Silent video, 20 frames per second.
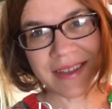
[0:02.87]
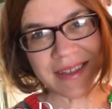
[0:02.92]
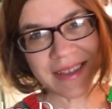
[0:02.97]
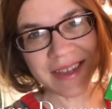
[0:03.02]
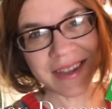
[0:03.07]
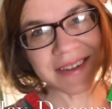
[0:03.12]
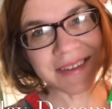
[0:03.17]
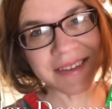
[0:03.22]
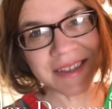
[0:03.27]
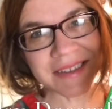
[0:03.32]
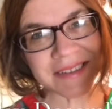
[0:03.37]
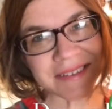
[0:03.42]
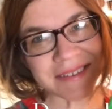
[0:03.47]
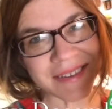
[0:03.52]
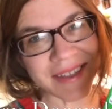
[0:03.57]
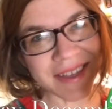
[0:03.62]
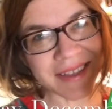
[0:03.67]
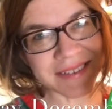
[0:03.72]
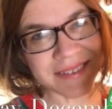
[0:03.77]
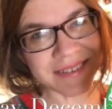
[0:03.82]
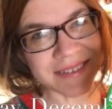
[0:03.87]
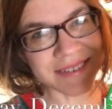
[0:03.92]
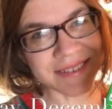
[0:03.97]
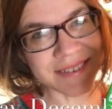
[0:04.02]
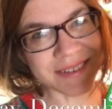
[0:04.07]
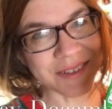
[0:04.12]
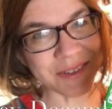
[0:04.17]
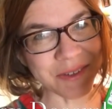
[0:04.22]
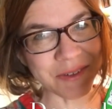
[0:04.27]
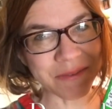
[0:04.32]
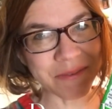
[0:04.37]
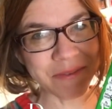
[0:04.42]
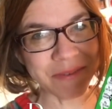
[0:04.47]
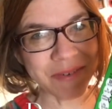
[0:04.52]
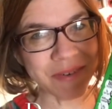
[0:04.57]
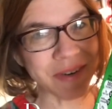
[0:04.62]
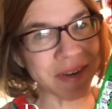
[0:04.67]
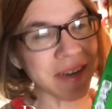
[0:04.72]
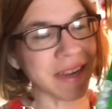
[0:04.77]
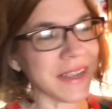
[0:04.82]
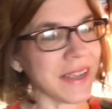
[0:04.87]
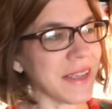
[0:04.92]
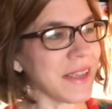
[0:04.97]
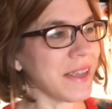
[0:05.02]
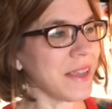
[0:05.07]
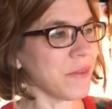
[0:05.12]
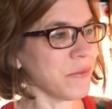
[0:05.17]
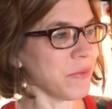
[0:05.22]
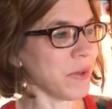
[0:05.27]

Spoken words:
got a taste test. Gluten-free